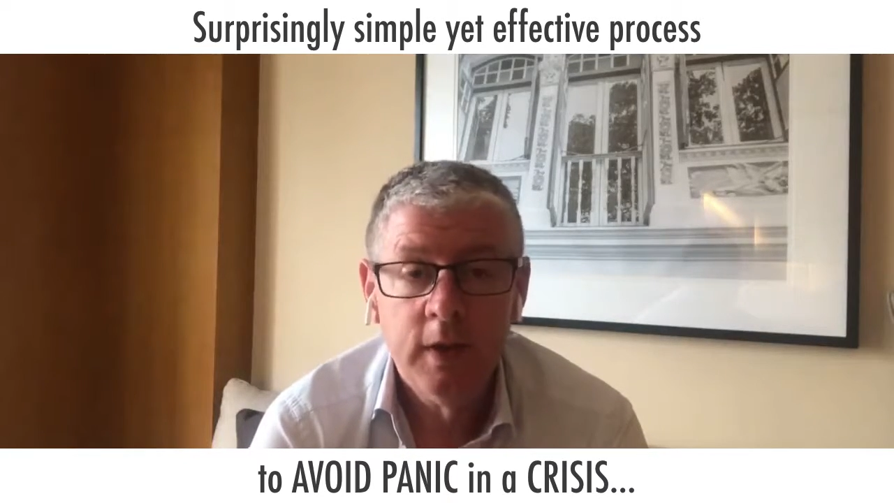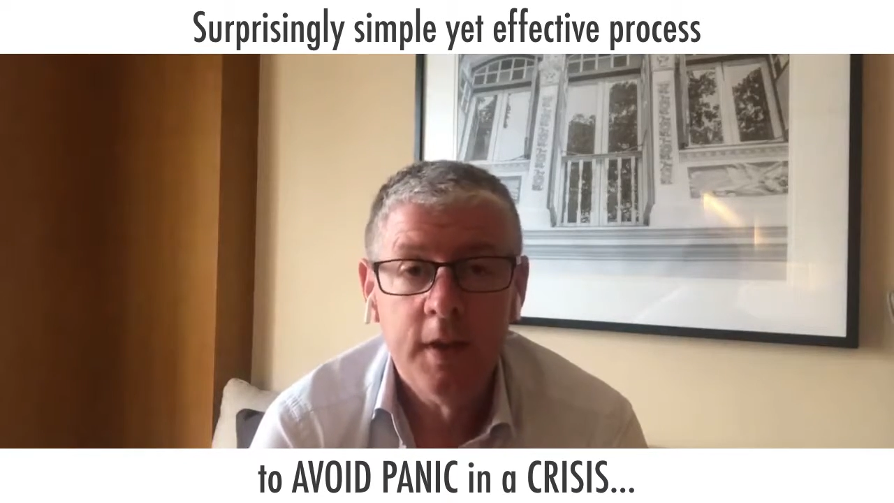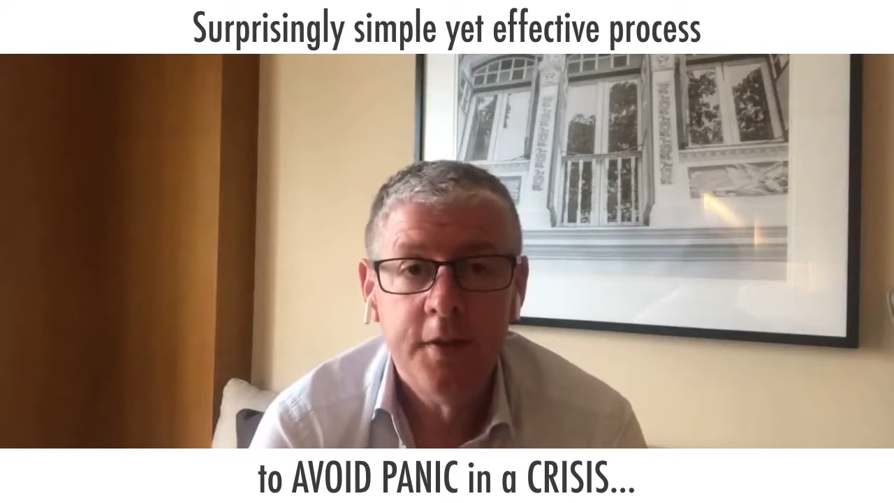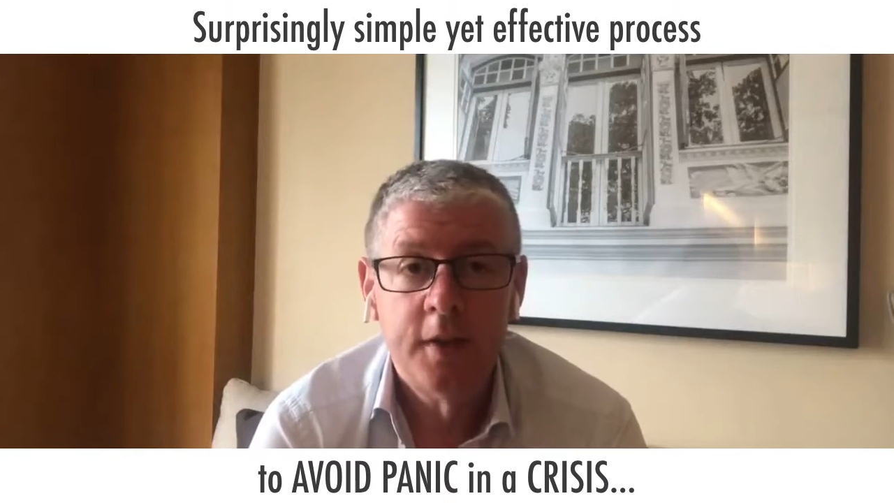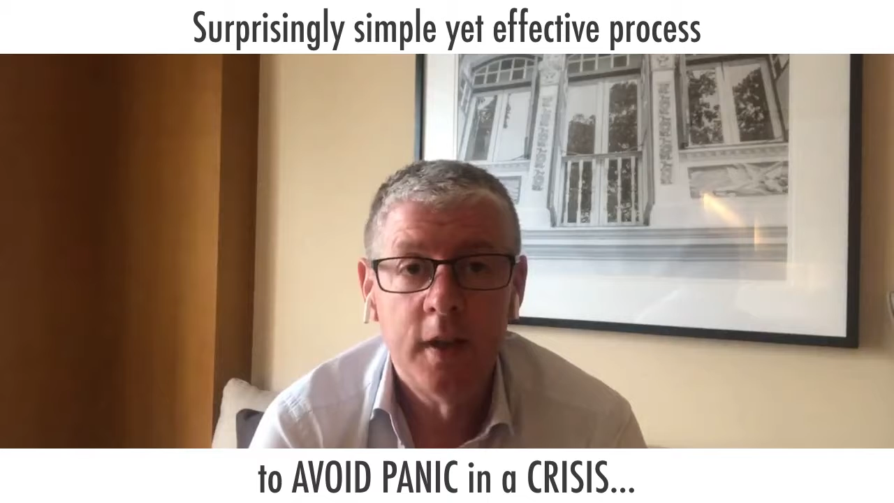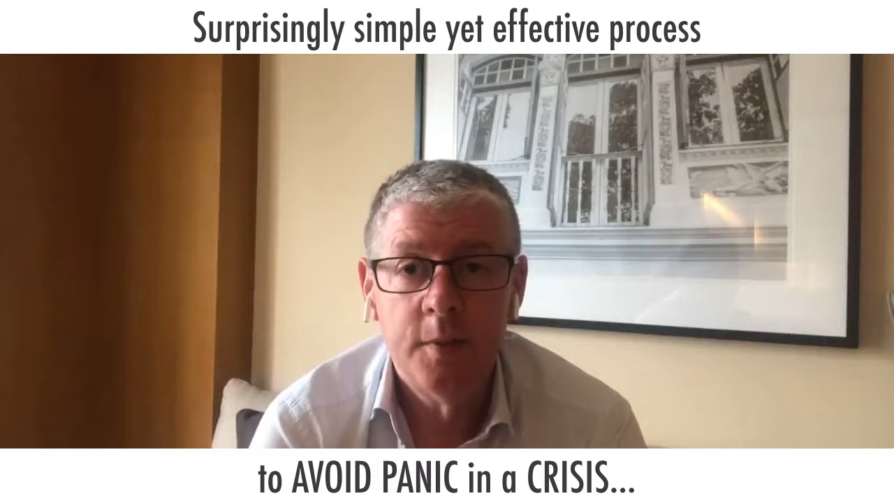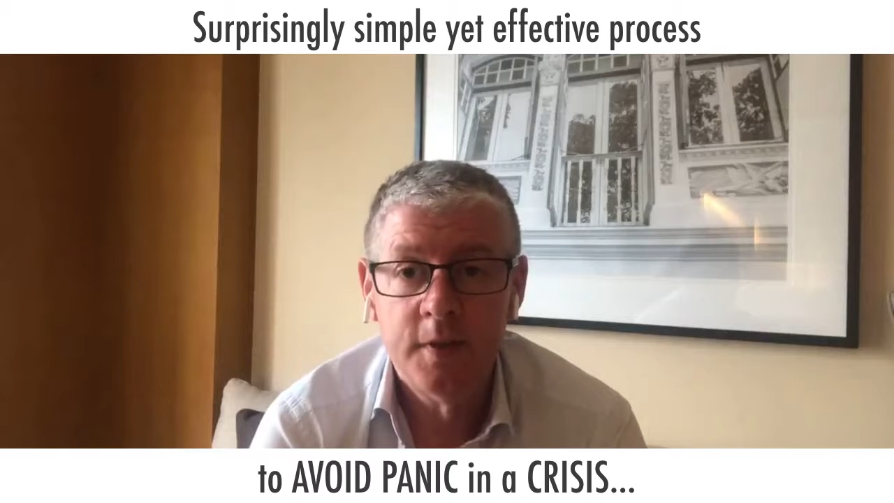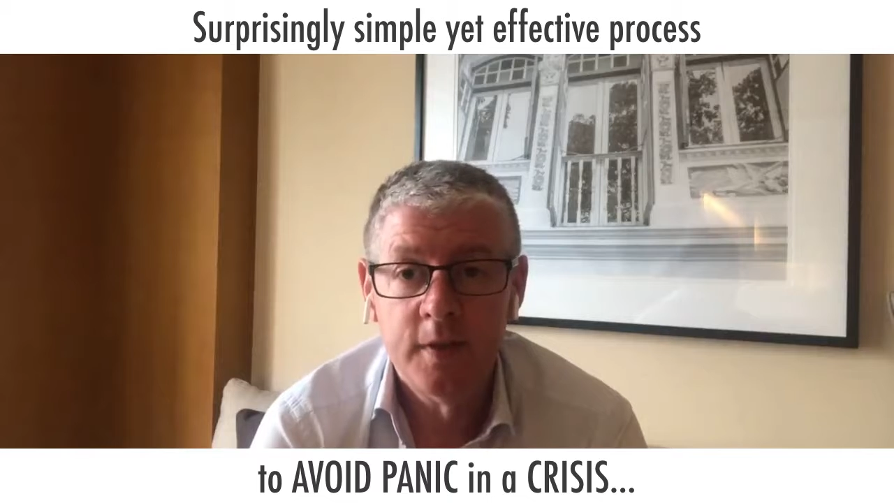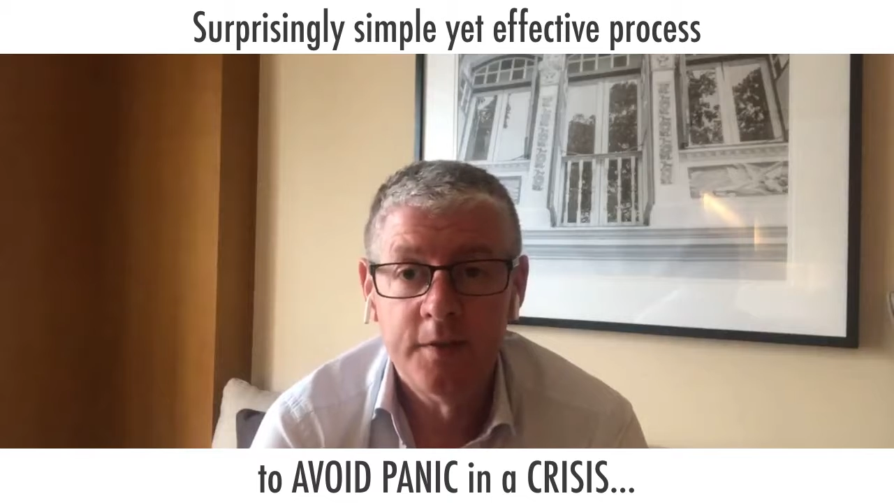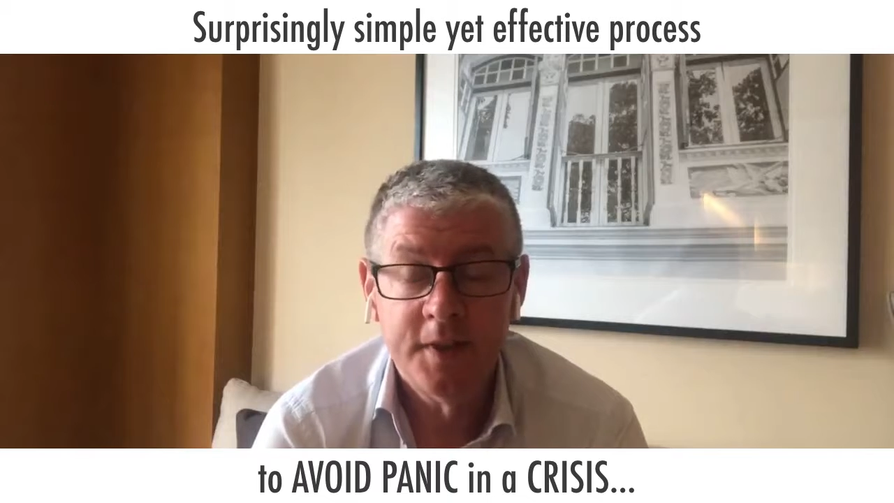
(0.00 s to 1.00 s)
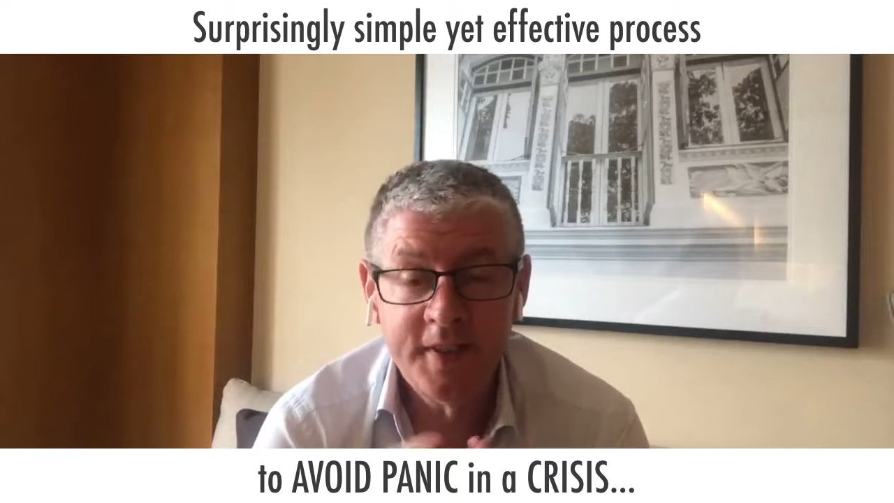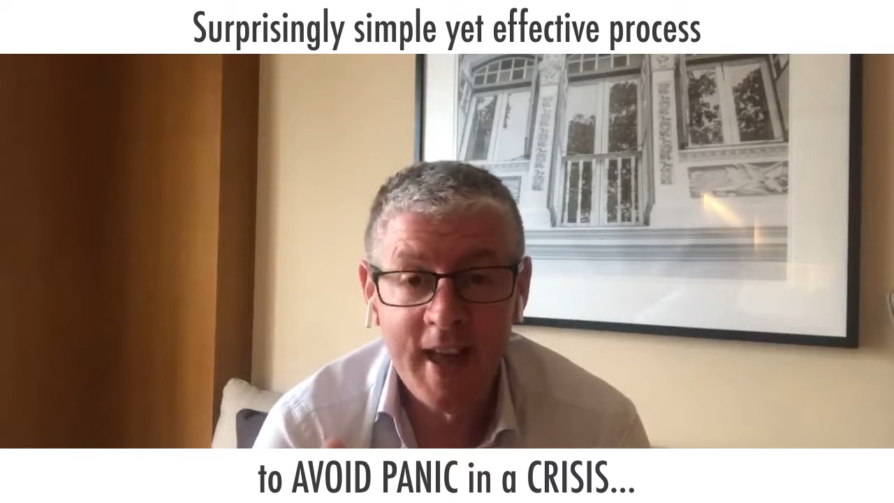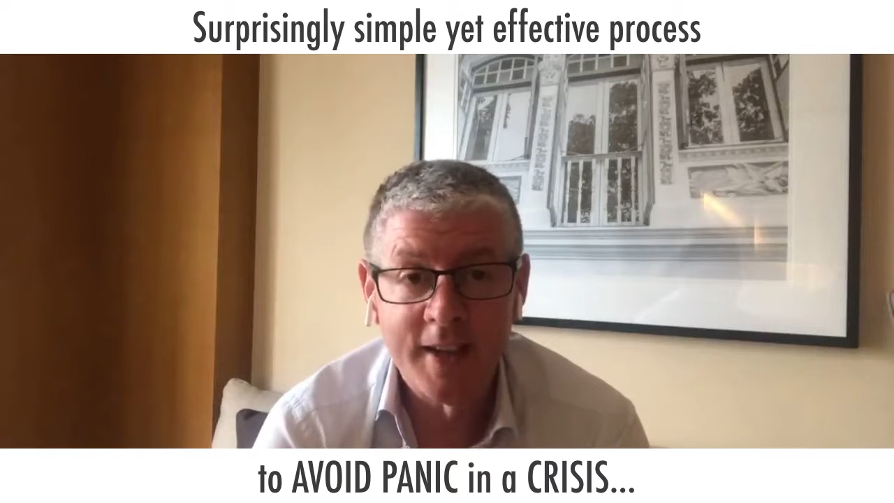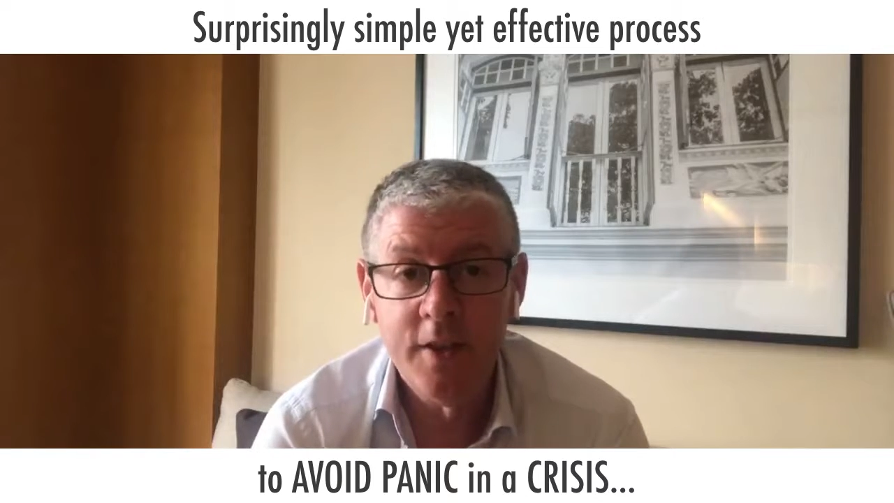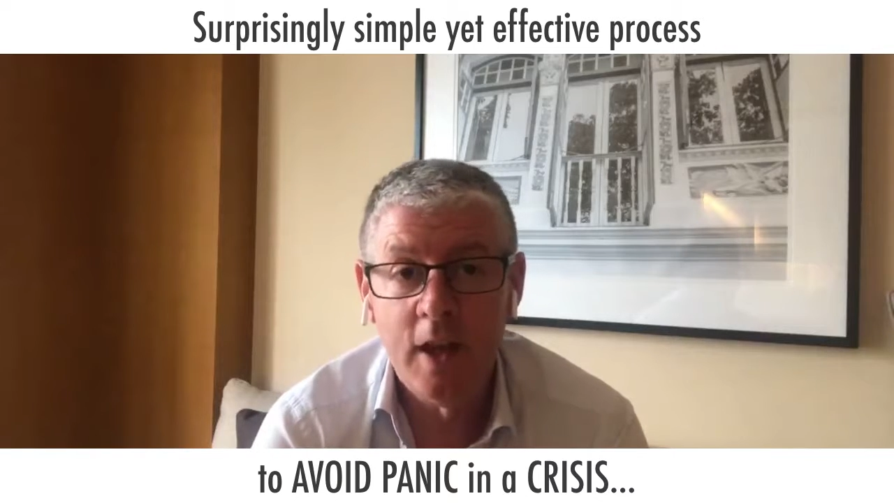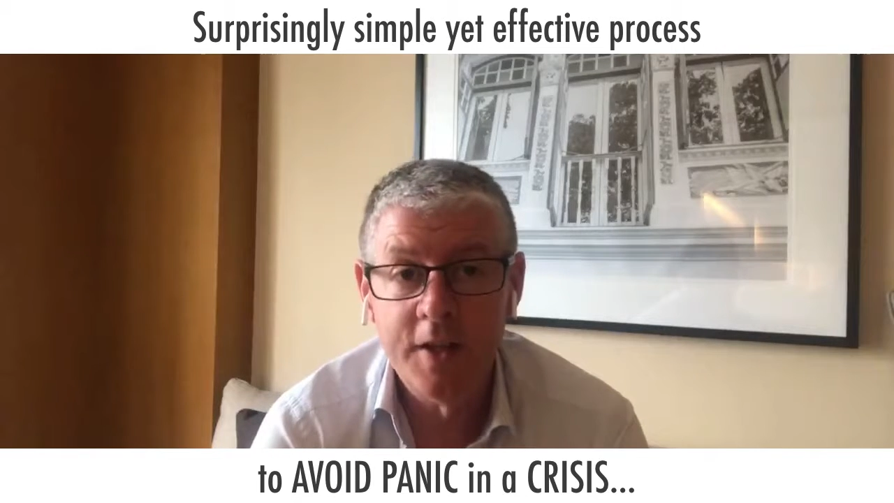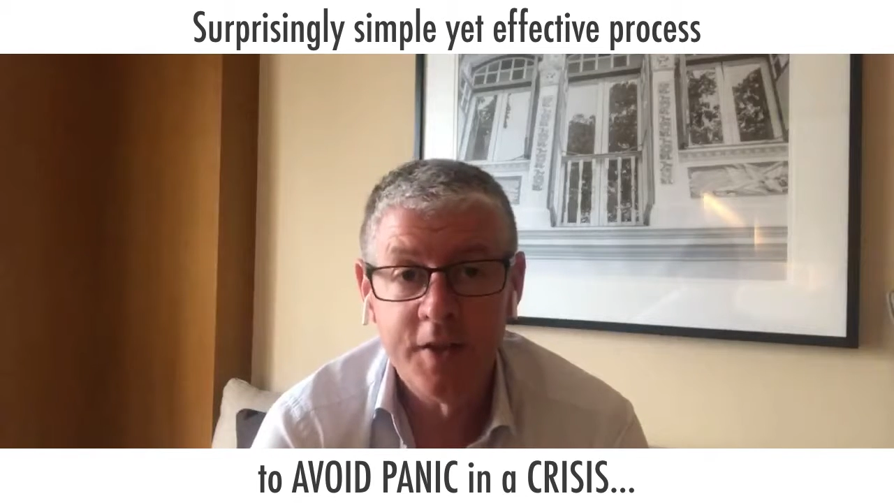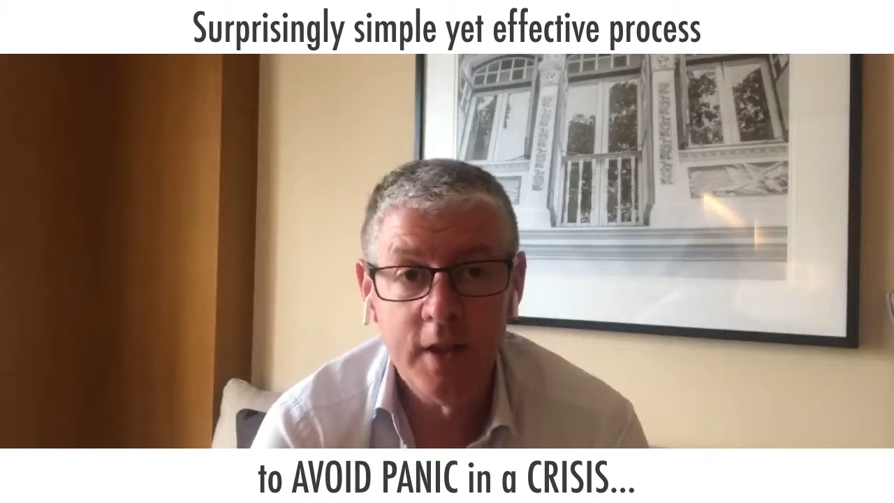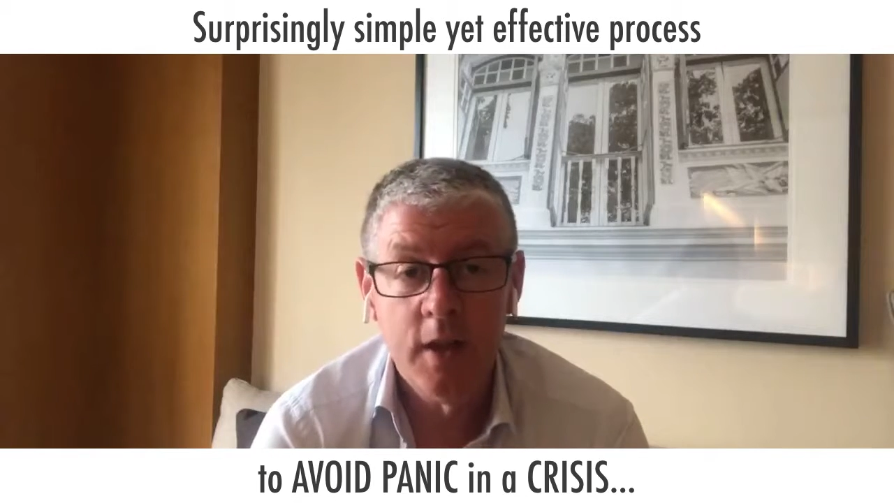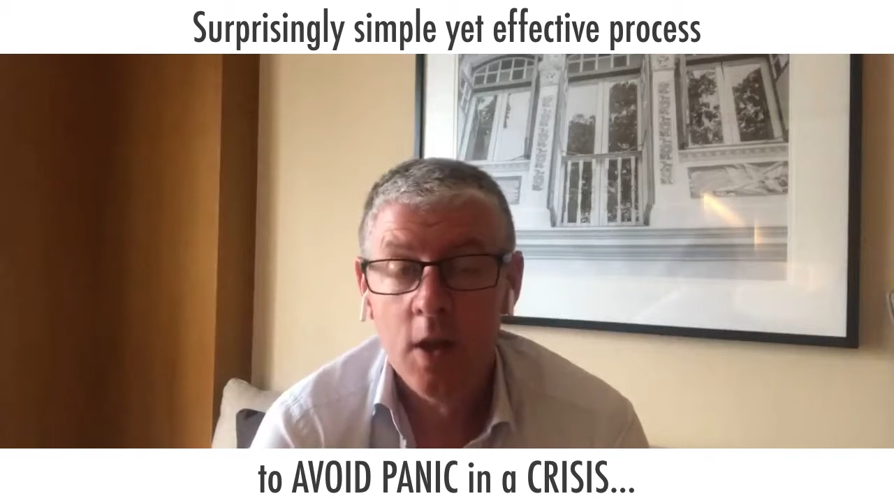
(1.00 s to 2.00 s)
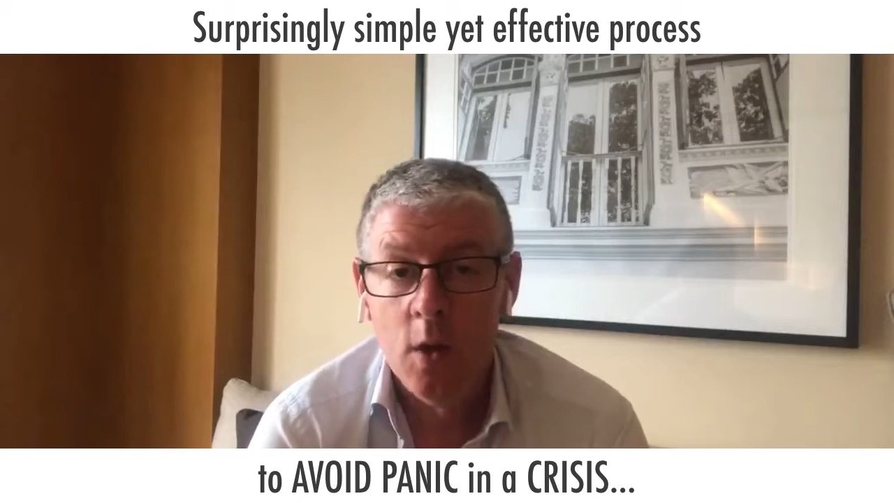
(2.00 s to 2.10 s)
in terms of the technology